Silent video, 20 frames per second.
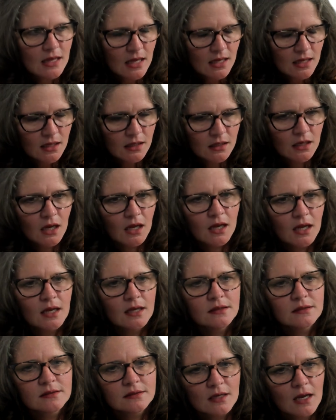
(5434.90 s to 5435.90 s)
then
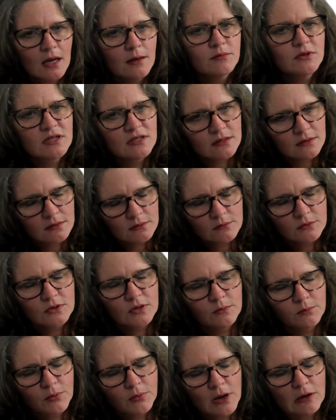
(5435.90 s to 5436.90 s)
it's time
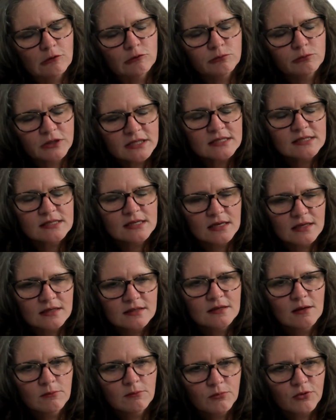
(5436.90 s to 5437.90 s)
to probably
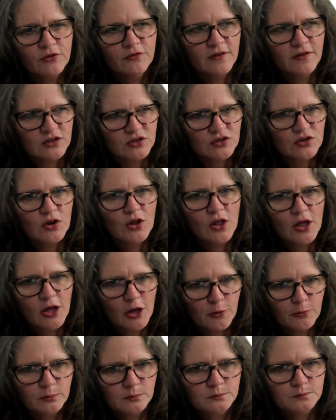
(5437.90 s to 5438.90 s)
seek some professional
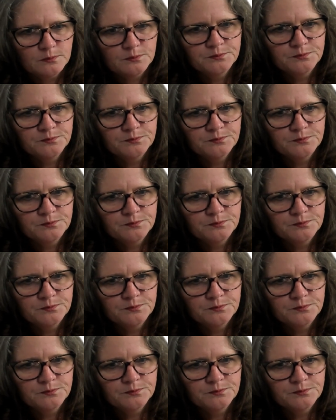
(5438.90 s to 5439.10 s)
help.